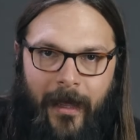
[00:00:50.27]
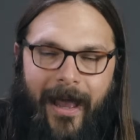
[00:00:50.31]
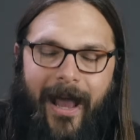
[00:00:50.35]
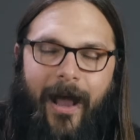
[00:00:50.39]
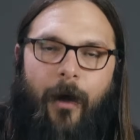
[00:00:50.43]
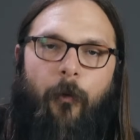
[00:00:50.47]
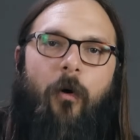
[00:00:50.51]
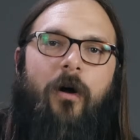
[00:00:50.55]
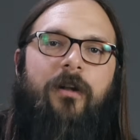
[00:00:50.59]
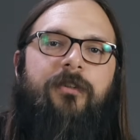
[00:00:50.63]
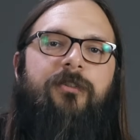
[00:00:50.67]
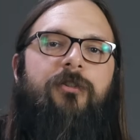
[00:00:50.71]
I
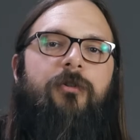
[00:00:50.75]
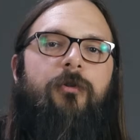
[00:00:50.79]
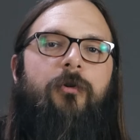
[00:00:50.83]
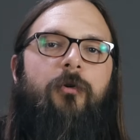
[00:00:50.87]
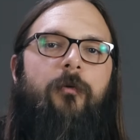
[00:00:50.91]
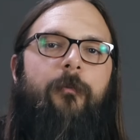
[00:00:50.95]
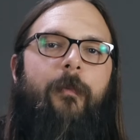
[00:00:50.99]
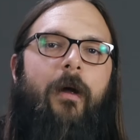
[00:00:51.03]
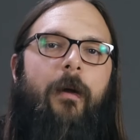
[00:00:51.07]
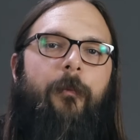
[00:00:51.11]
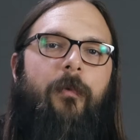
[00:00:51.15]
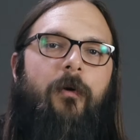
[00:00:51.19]
want you to
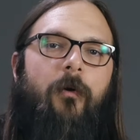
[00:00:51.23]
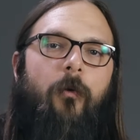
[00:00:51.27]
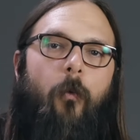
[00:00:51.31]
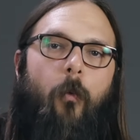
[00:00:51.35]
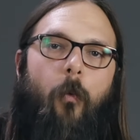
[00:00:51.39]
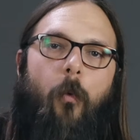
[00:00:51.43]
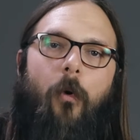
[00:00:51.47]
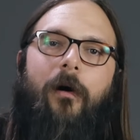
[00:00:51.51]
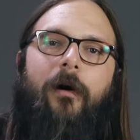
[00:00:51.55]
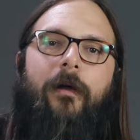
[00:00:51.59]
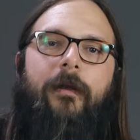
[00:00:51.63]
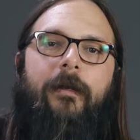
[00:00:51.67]
remember
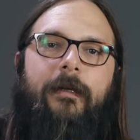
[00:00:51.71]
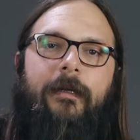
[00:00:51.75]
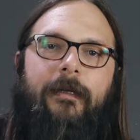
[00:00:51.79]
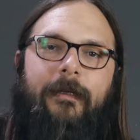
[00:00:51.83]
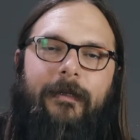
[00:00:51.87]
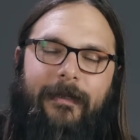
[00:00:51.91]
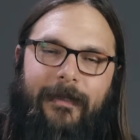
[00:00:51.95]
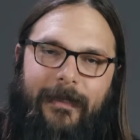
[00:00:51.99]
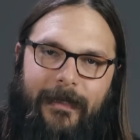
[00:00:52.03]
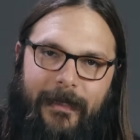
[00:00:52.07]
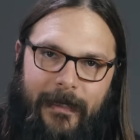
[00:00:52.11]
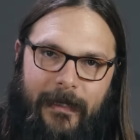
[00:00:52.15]
one
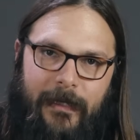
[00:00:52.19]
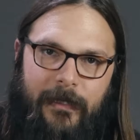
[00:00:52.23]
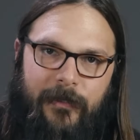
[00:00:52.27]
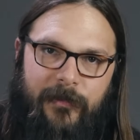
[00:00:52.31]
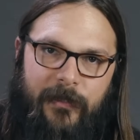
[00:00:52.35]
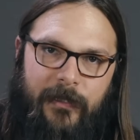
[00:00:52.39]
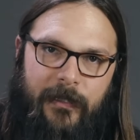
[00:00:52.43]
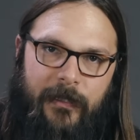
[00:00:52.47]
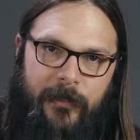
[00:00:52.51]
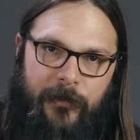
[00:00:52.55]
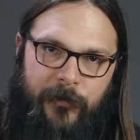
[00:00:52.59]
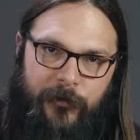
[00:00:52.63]

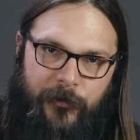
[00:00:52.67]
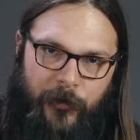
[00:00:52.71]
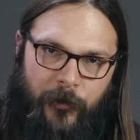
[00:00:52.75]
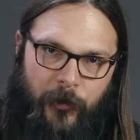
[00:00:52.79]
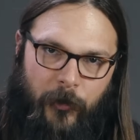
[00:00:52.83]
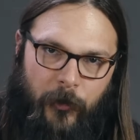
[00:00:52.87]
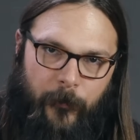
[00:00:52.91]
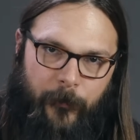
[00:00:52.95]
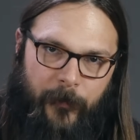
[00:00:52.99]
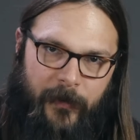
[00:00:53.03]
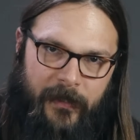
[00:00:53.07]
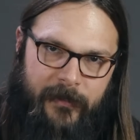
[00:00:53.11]
easy term.